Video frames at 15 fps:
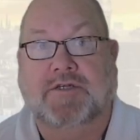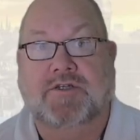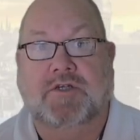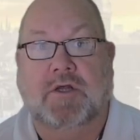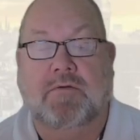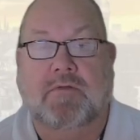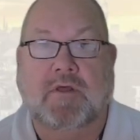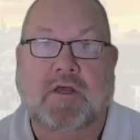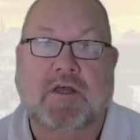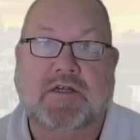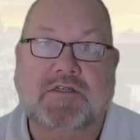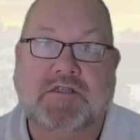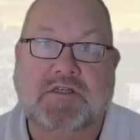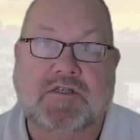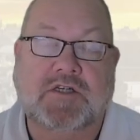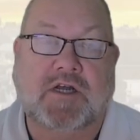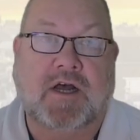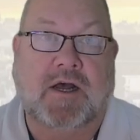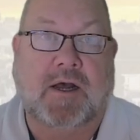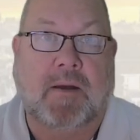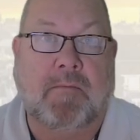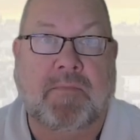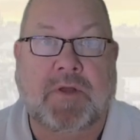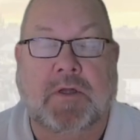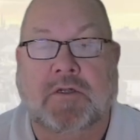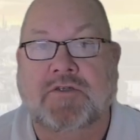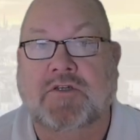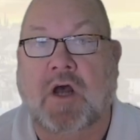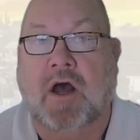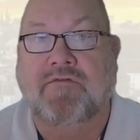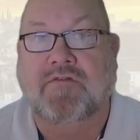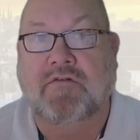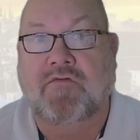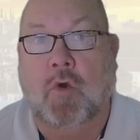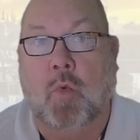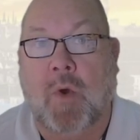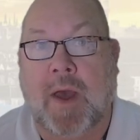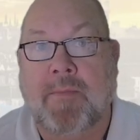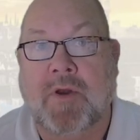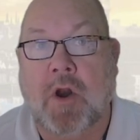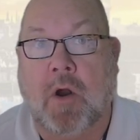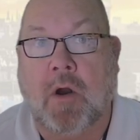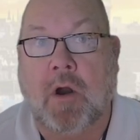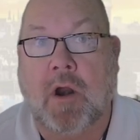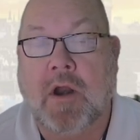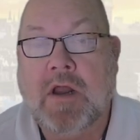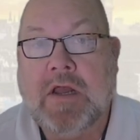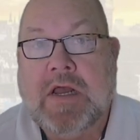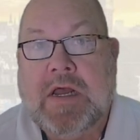So this builds off of the webinar